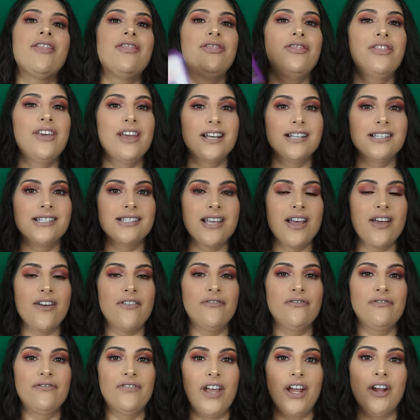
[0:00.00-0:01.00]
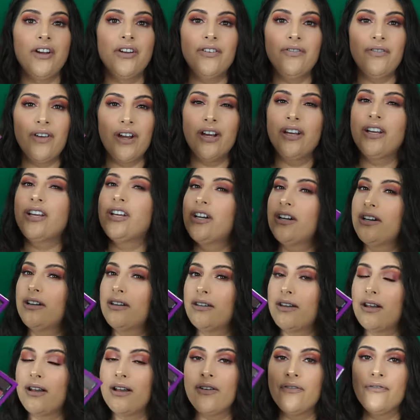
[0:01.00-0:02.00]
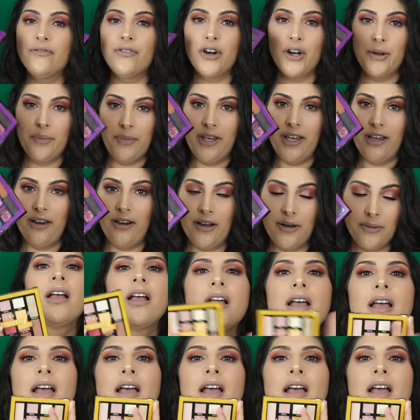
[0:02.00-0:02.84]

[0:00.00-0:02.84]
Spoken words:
This, very, very good for a beginner.